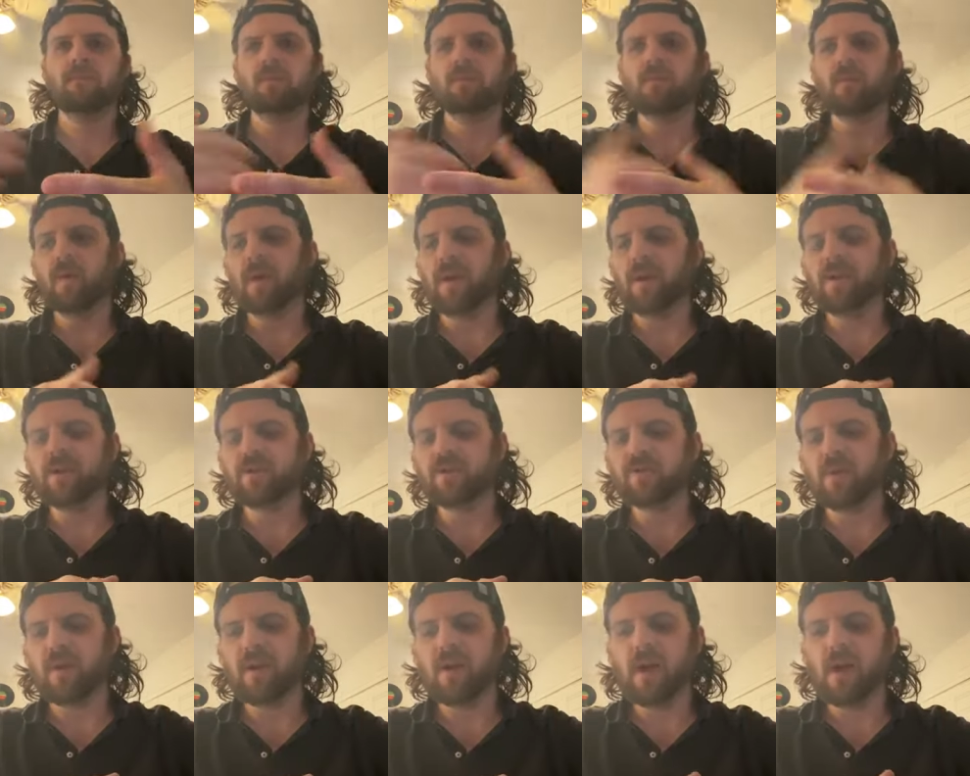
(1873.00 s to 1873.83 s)
the way it
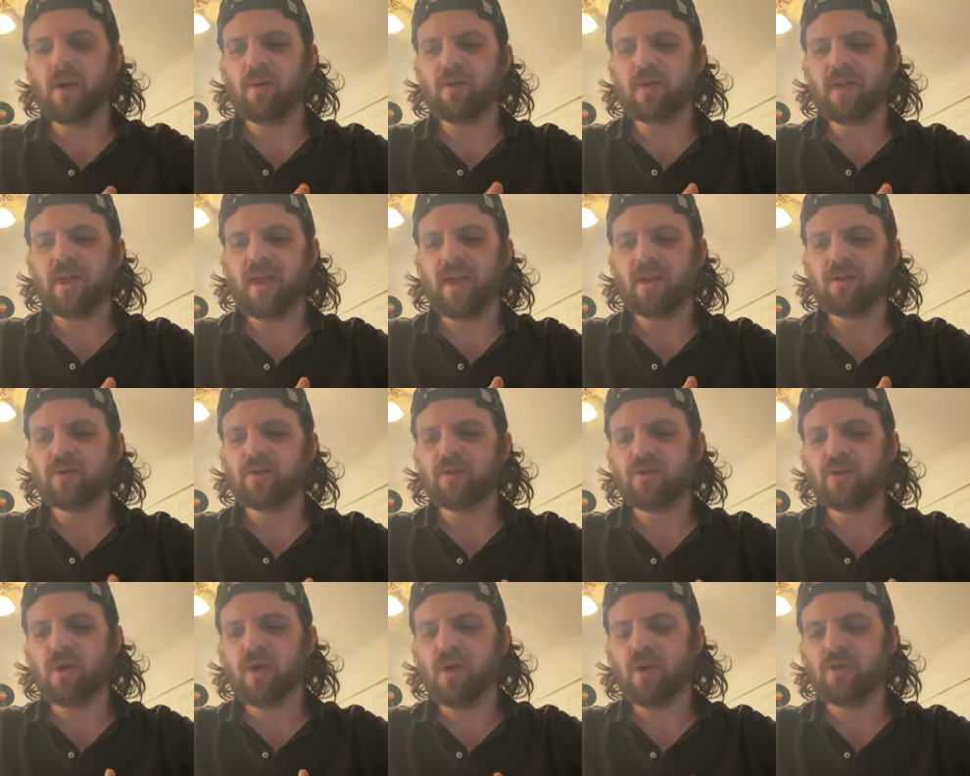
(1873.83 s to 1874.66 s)
is right now with
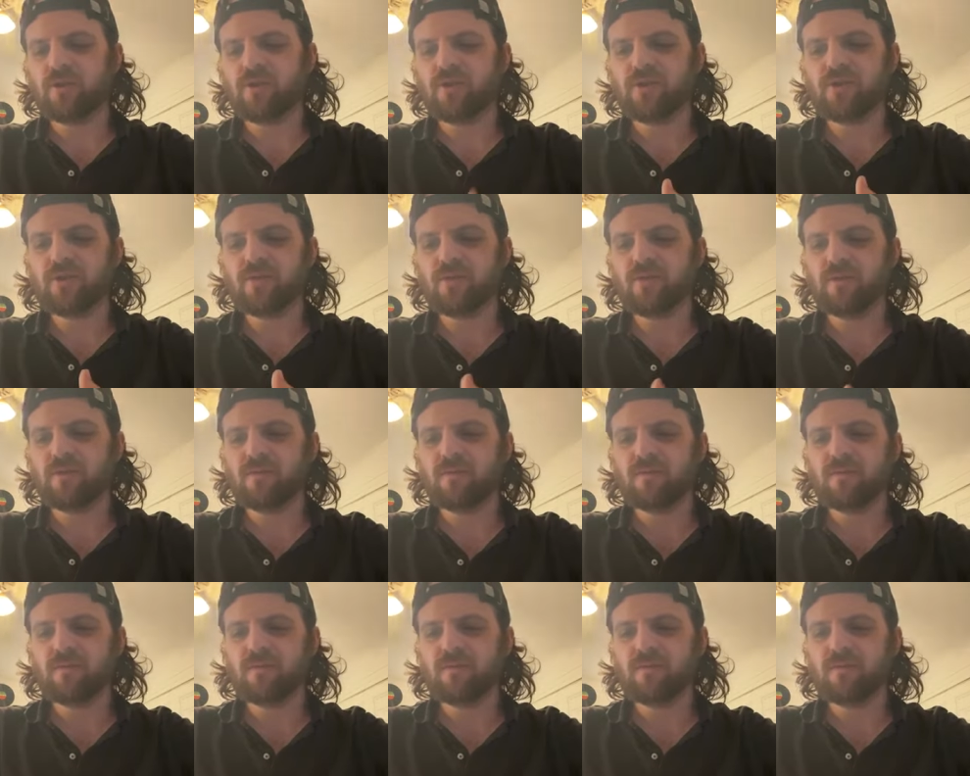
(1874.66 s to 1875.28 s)
cancel culture,